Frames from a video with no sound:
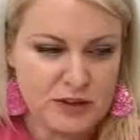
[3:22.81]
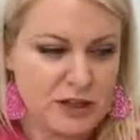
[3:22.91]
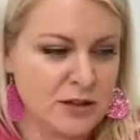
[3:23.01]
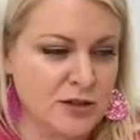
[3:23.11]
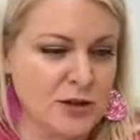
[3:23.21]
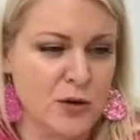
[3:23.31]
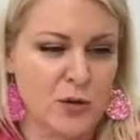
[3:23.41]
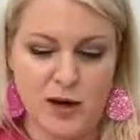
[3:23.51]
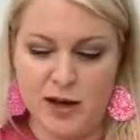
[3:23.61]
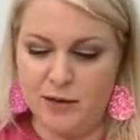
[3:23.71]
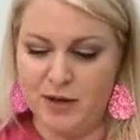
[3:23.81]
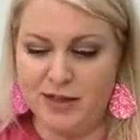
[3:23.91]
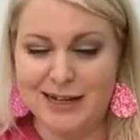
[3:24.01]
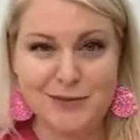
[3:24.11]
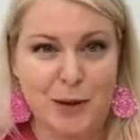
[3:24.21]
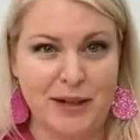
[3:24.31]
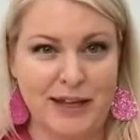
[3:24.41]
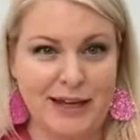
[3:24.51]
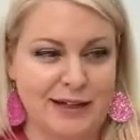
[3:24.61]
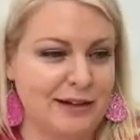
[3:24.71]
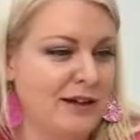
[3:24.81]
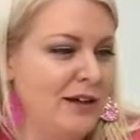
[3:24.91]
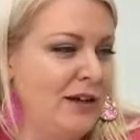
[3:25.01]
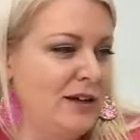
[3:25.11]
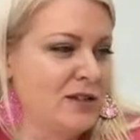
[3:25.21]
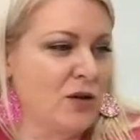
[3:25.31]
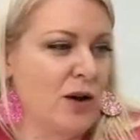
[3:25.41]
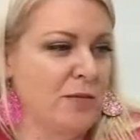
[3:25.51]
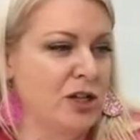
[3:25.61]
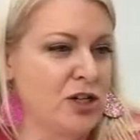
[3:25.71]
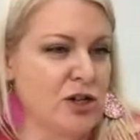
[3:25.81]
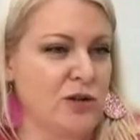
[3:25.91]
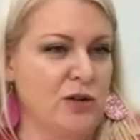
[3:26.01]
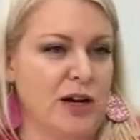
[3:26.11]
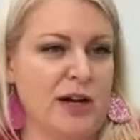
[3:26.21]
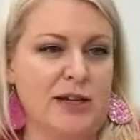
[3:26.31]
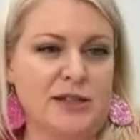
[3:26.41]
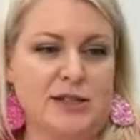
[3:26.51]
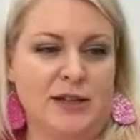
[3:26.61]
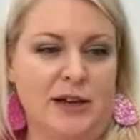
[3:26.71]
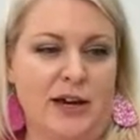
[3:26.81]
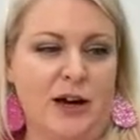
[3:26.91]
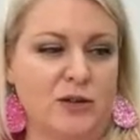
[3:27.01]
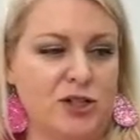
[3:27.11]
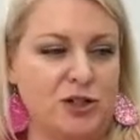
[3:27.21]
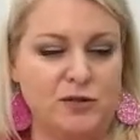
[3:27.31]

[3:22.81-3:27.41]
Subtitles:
So that's my plan. So I'm going to show you guys how to do